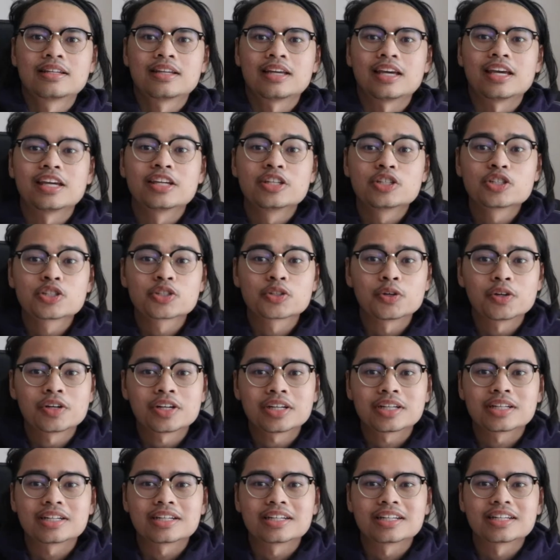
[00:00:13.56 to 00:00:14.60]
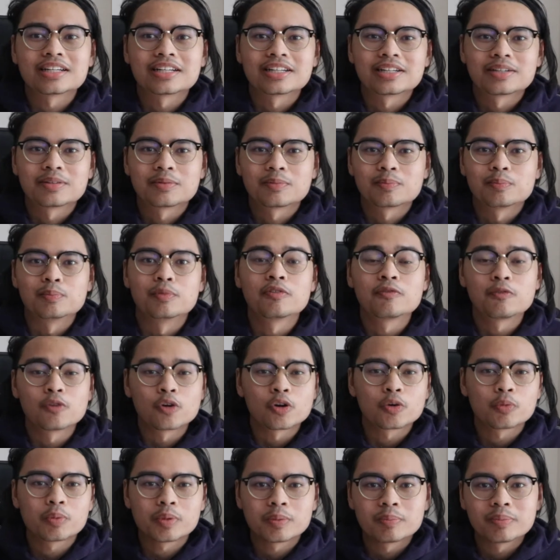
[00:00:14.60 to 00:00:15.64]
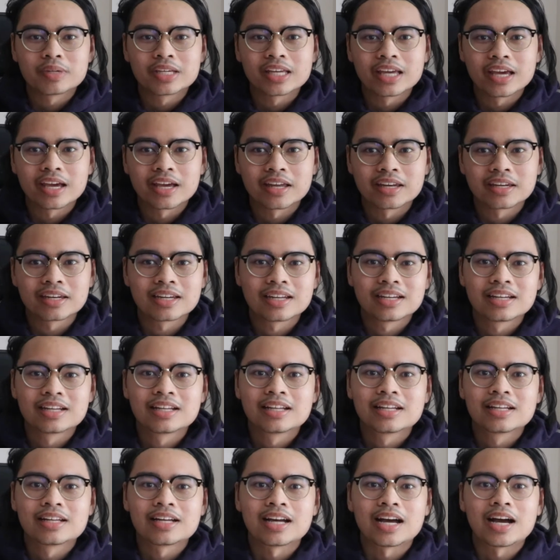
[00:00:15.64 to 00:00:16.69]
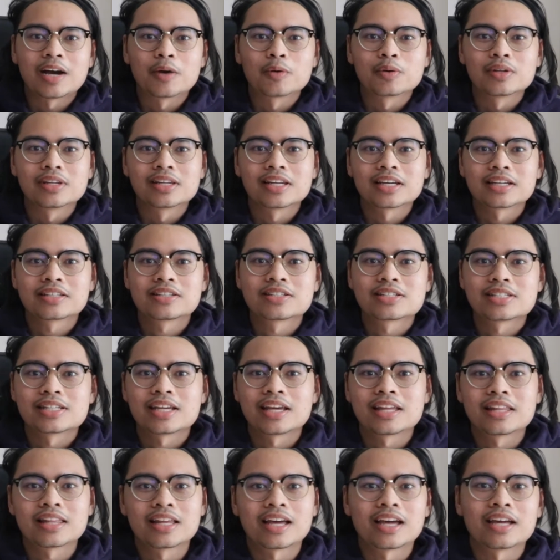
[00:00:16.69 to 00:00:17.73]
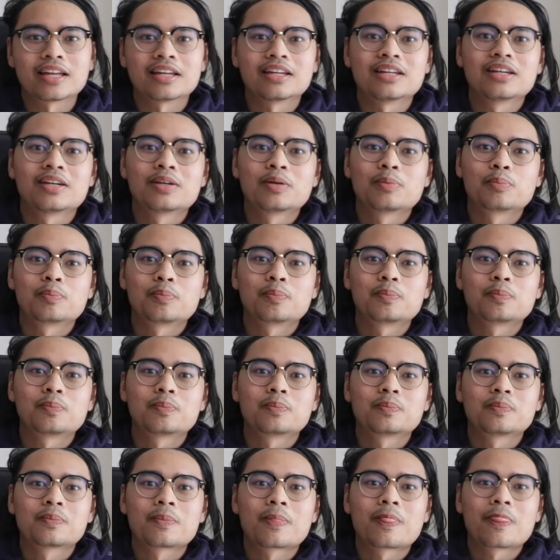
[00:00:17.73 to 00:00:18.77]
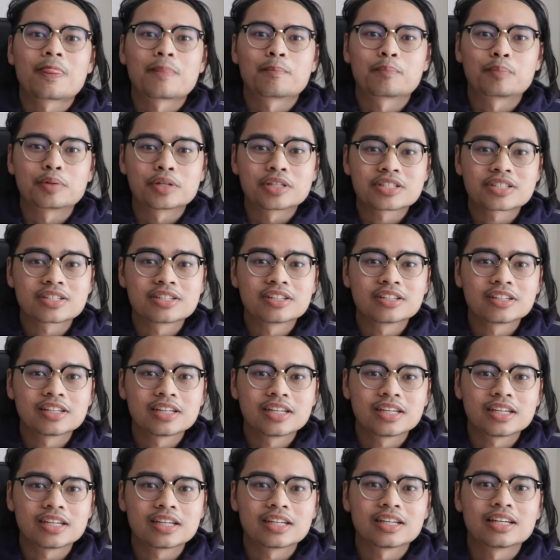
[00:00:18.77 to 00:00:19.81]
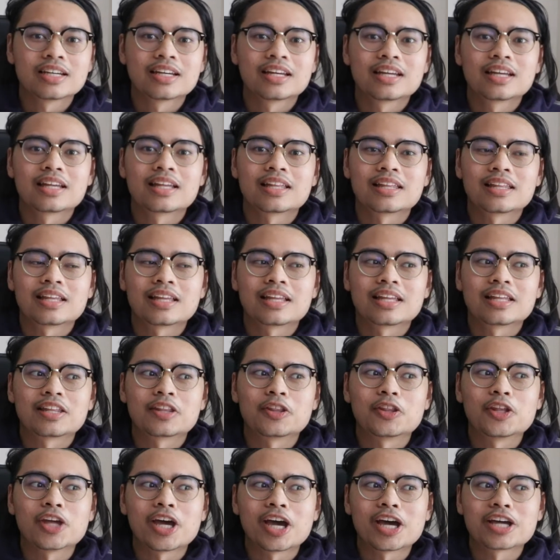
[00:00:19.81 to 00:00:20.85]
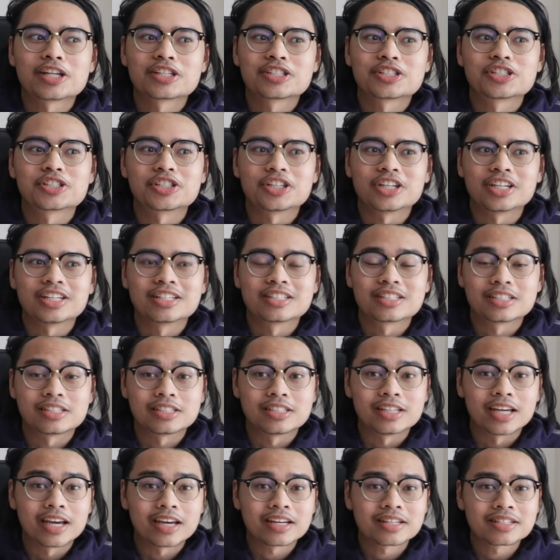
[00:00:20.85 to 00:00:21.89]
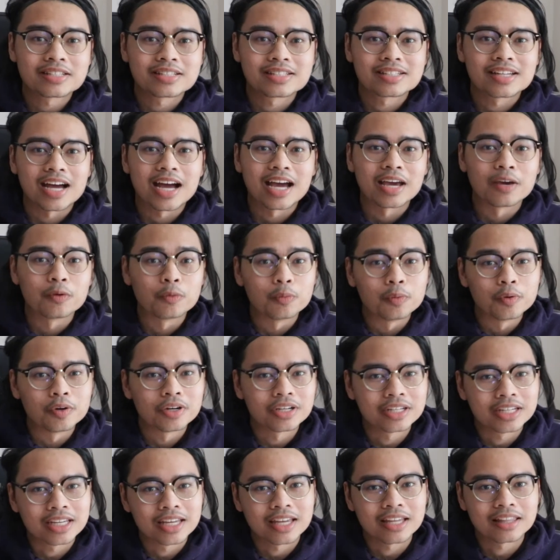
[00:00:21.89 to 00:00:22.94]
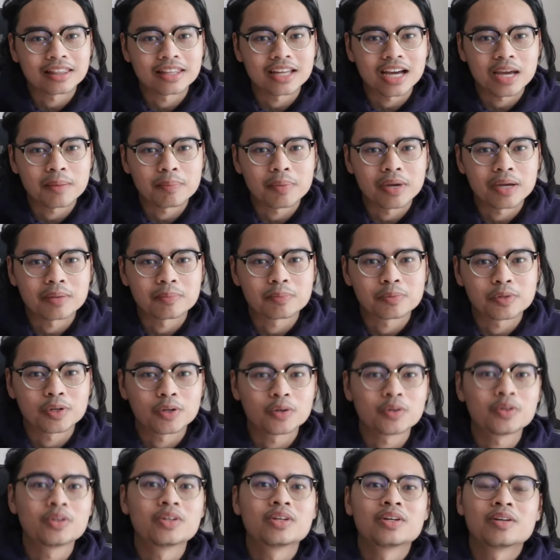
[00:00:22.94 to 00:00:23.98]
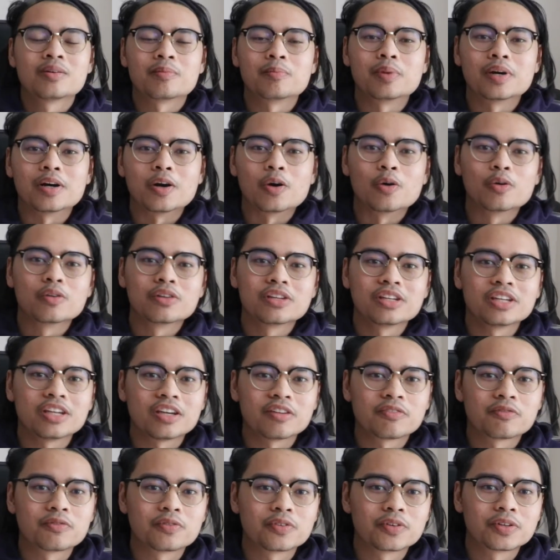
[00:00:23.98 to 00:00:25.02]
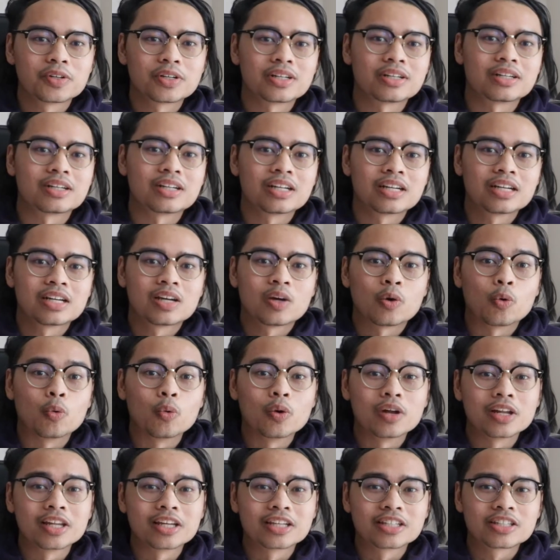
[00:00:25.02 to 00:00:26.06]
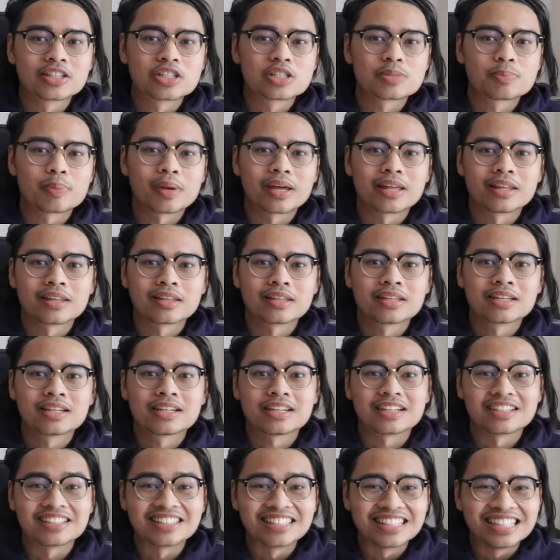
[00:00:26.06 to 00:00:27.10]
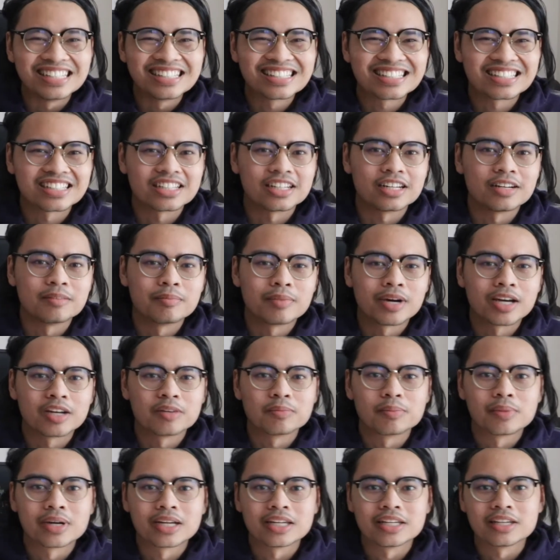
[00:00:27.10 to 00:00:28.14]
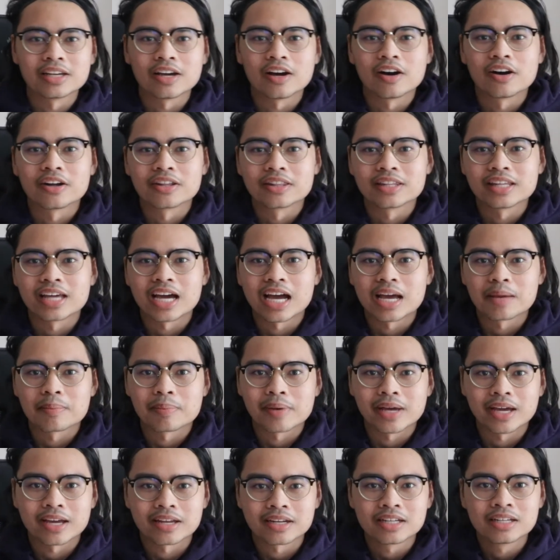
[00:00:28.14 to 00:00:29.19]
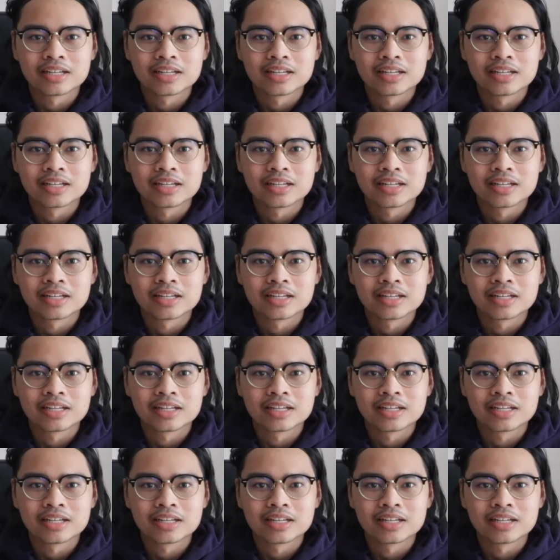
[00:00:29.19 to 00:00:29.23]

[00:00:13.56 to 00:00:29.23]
In short, before we begin, I would like to say that personally the answer is yes, I would get the iPad Pro, but only if you're willing to spend a decent amount of money on the iPad